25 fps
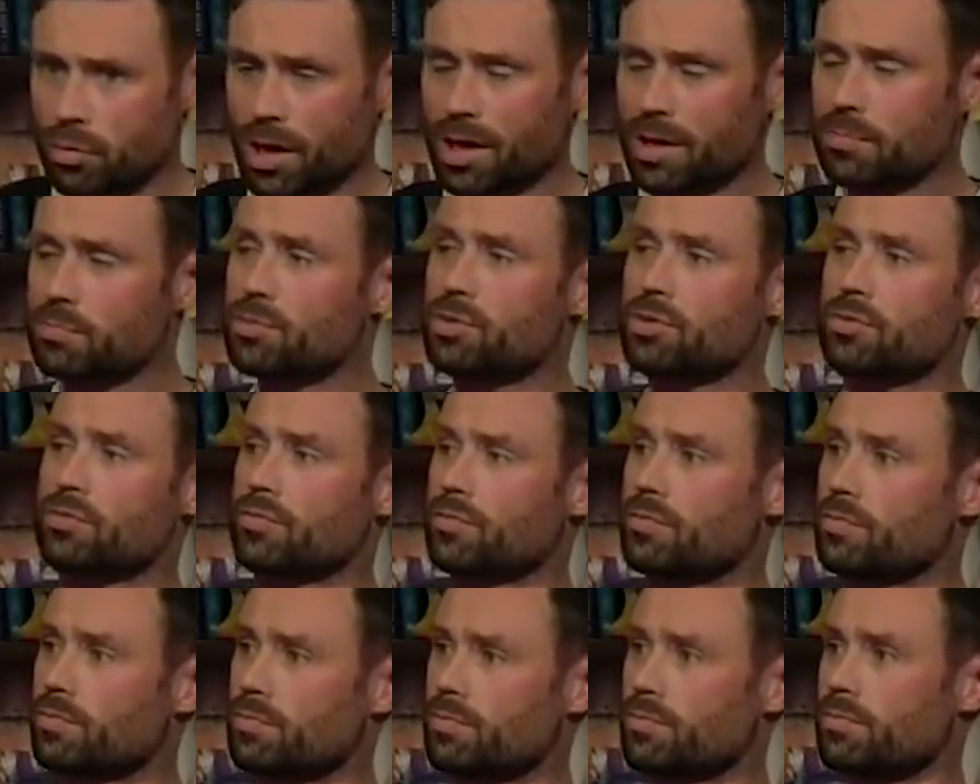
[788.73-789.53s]
the realms
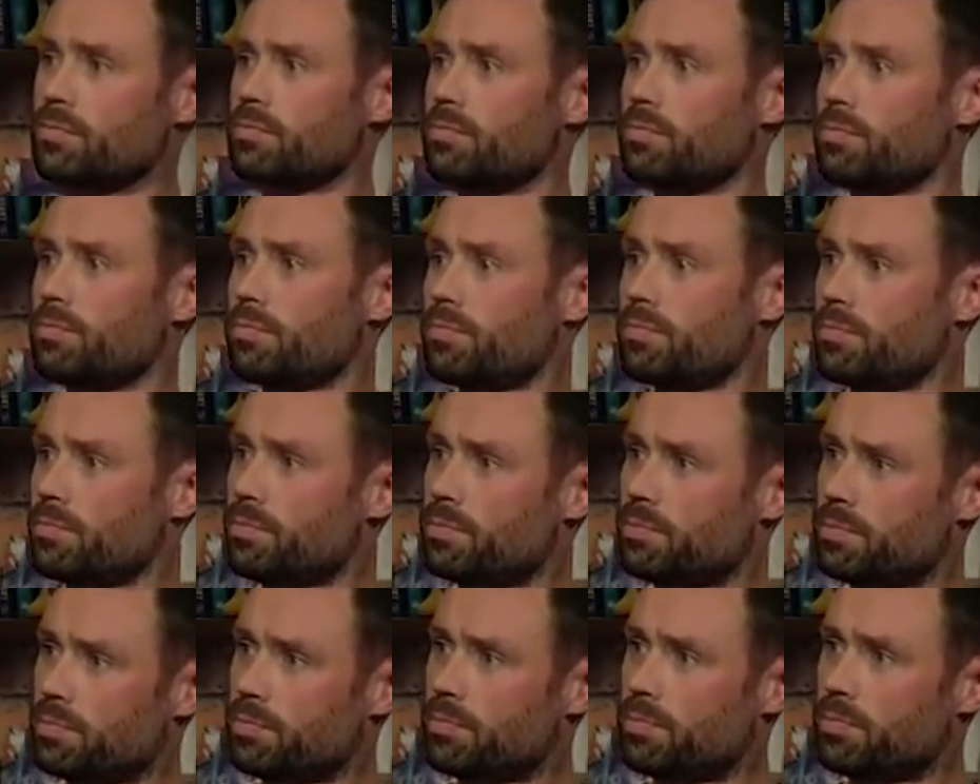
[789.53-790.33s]
of
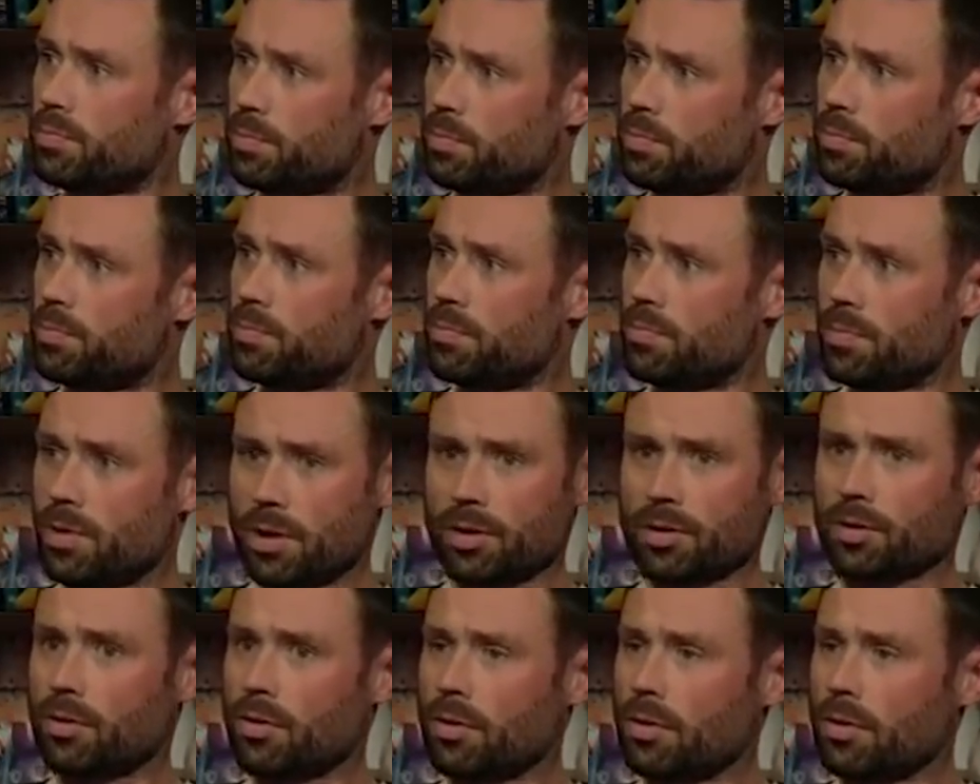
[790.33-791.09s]
possibility. Not